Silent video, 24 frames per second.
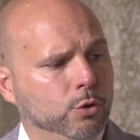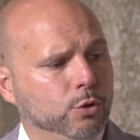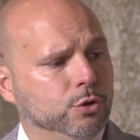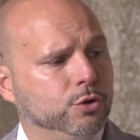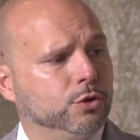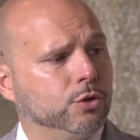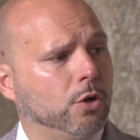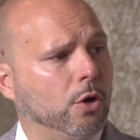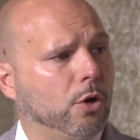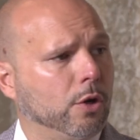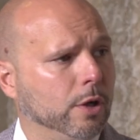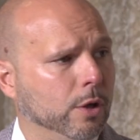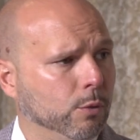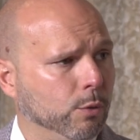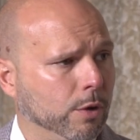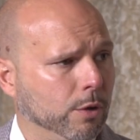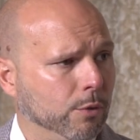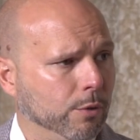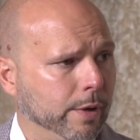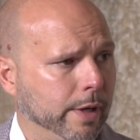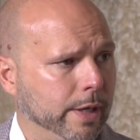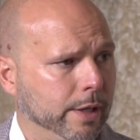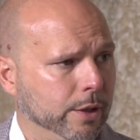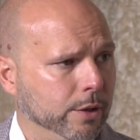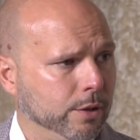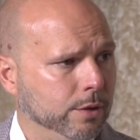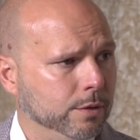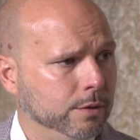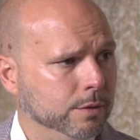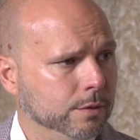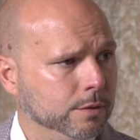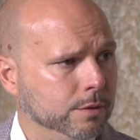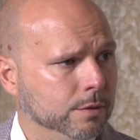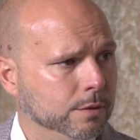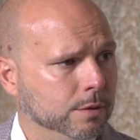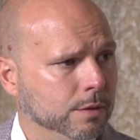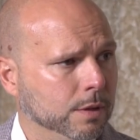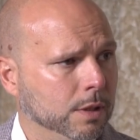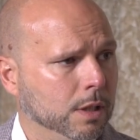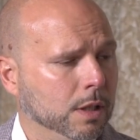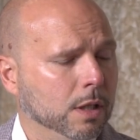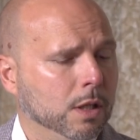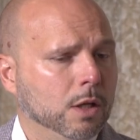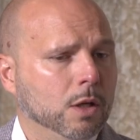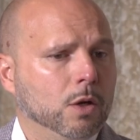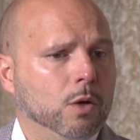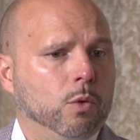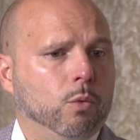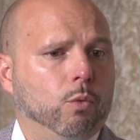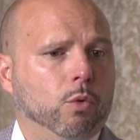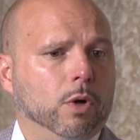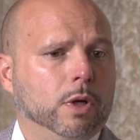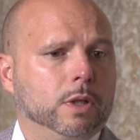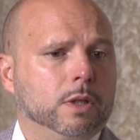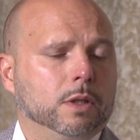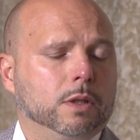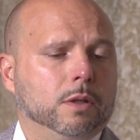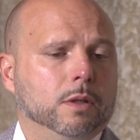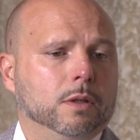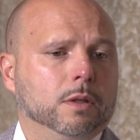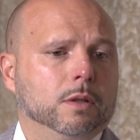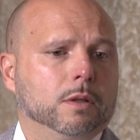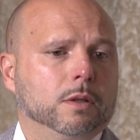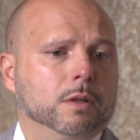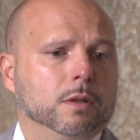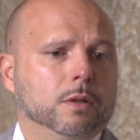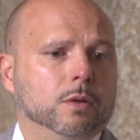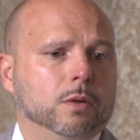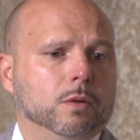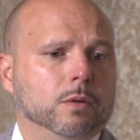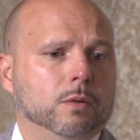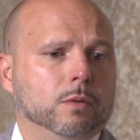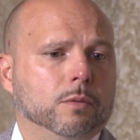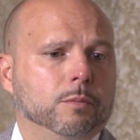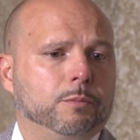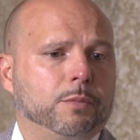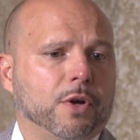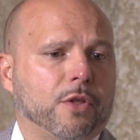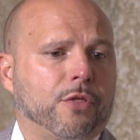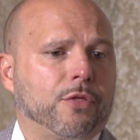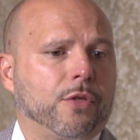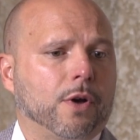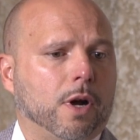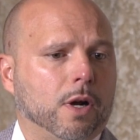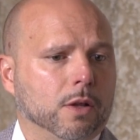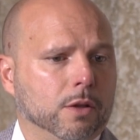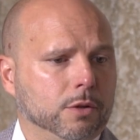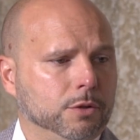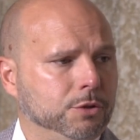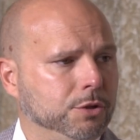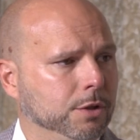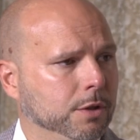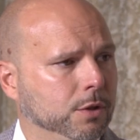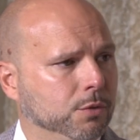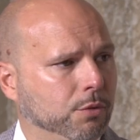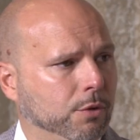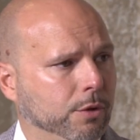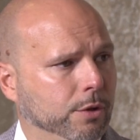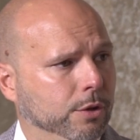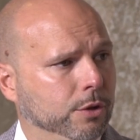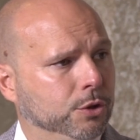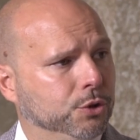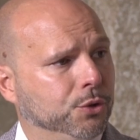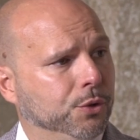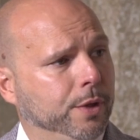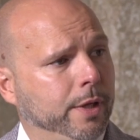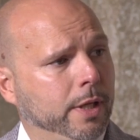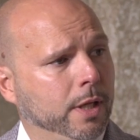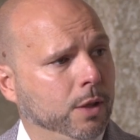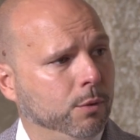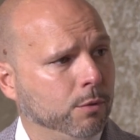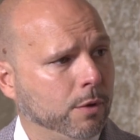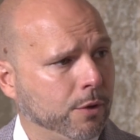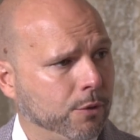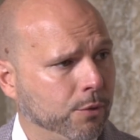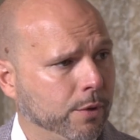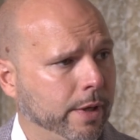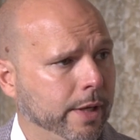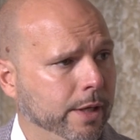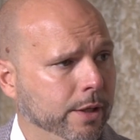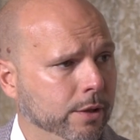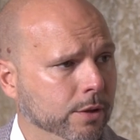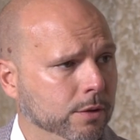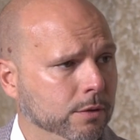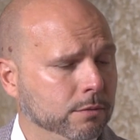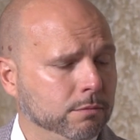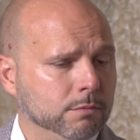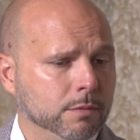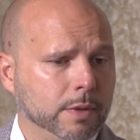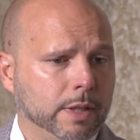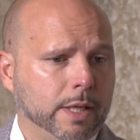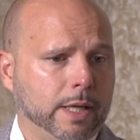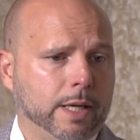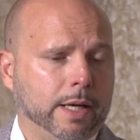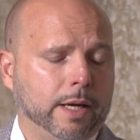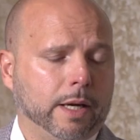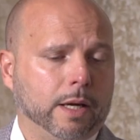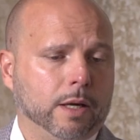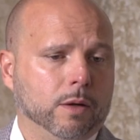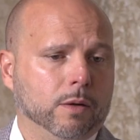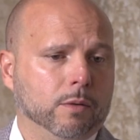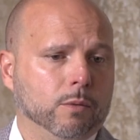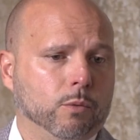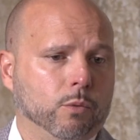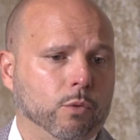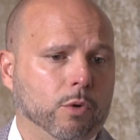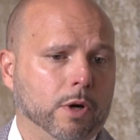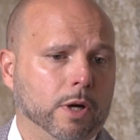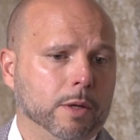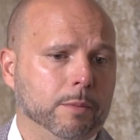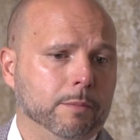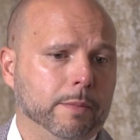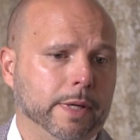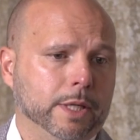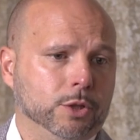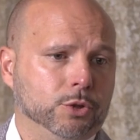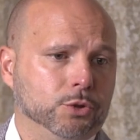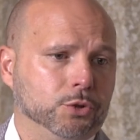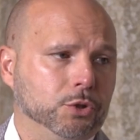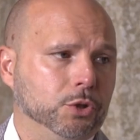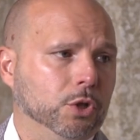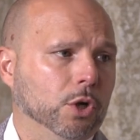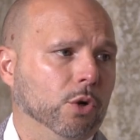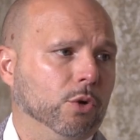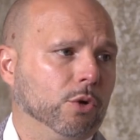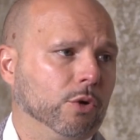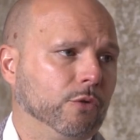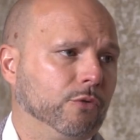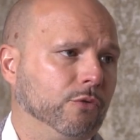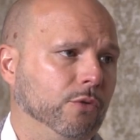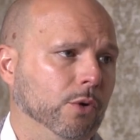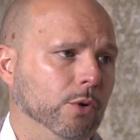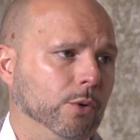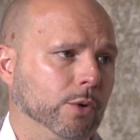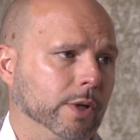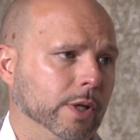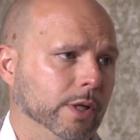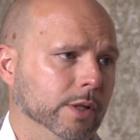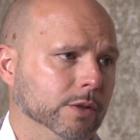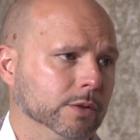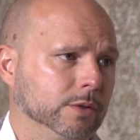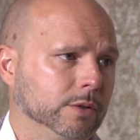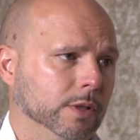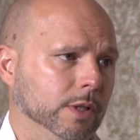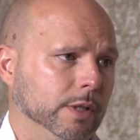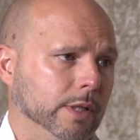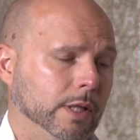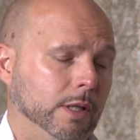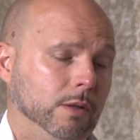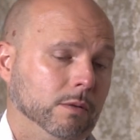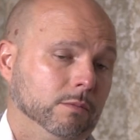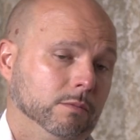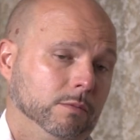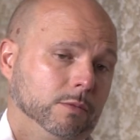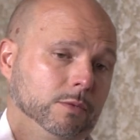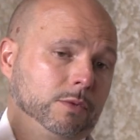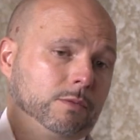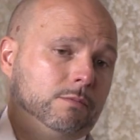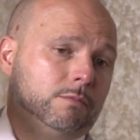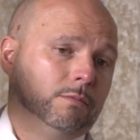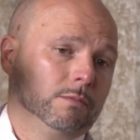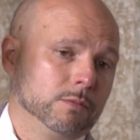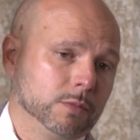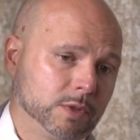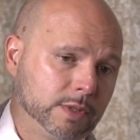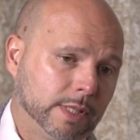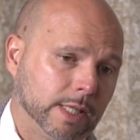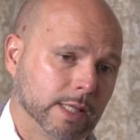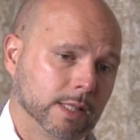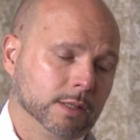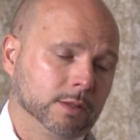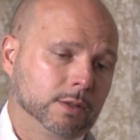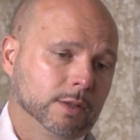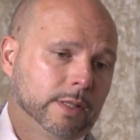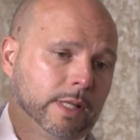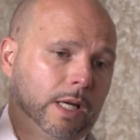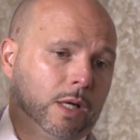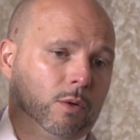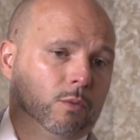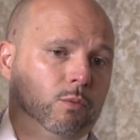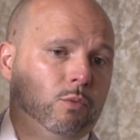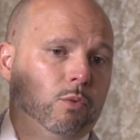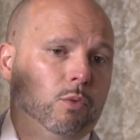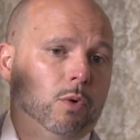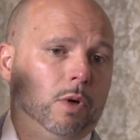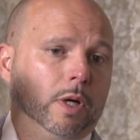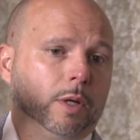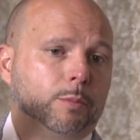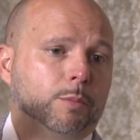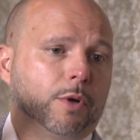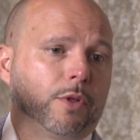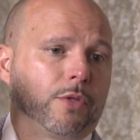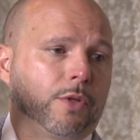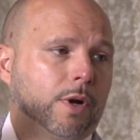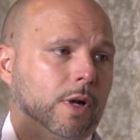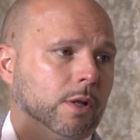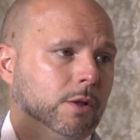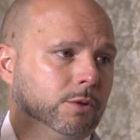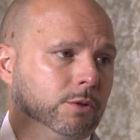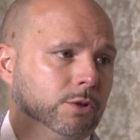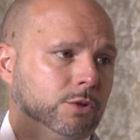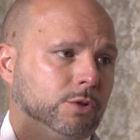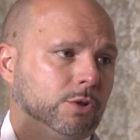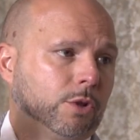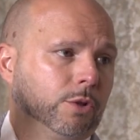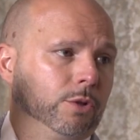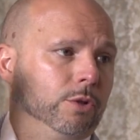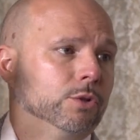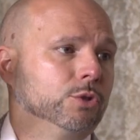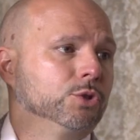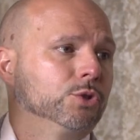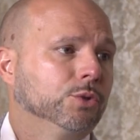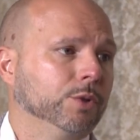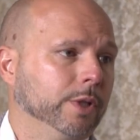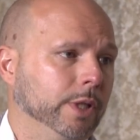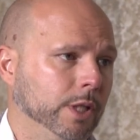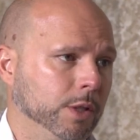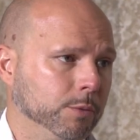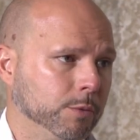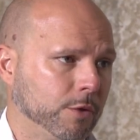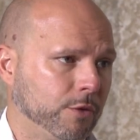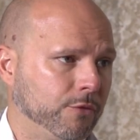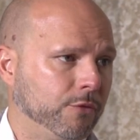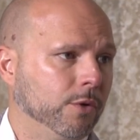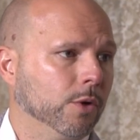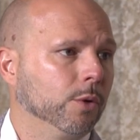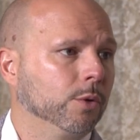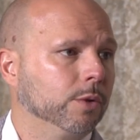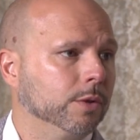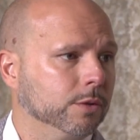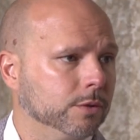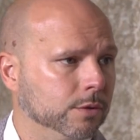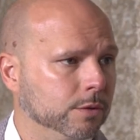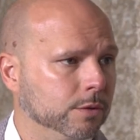you started with Radial. What pathologies were you treating with Radial, and what made you go to Focus? And then second to that, what pathologies are you treating with Focus?